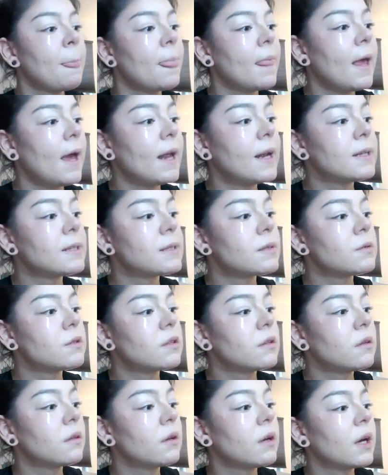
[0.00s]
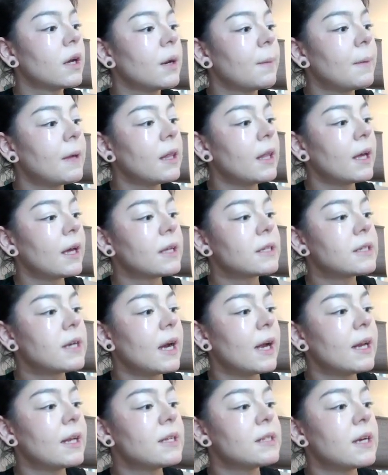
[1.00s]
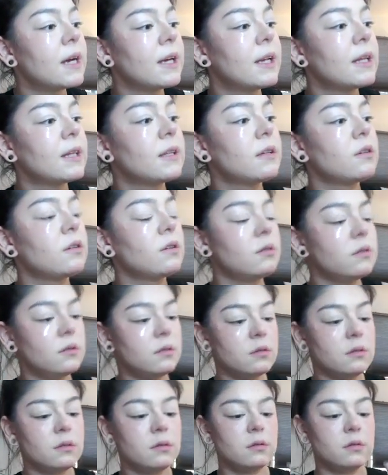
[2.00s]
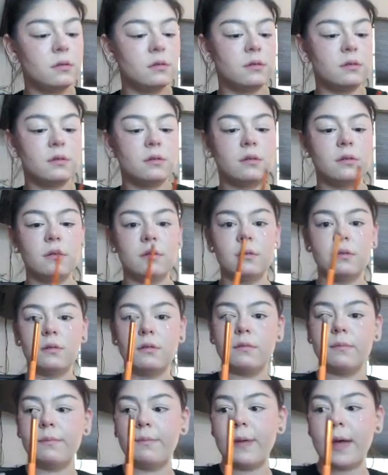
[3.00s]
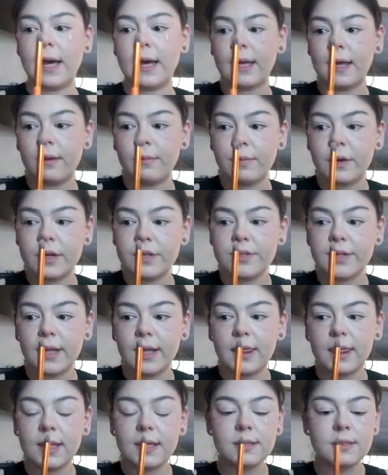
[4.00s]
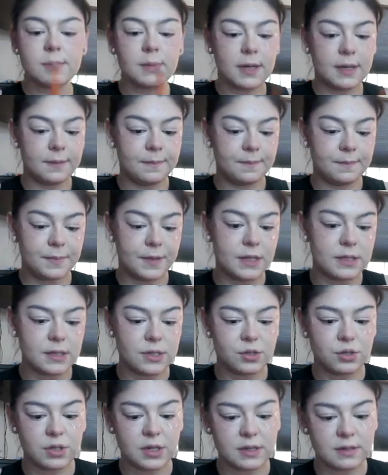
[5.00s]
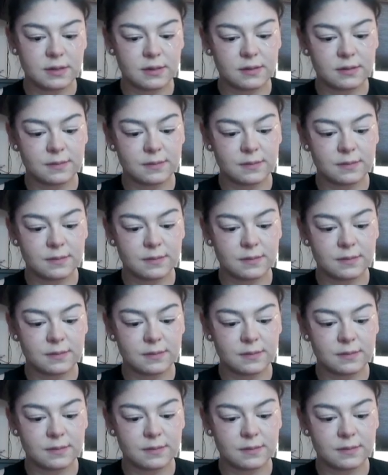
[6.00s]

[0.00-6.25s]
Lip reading: and it's gonna be like a tiny little packing brush like this one. This is just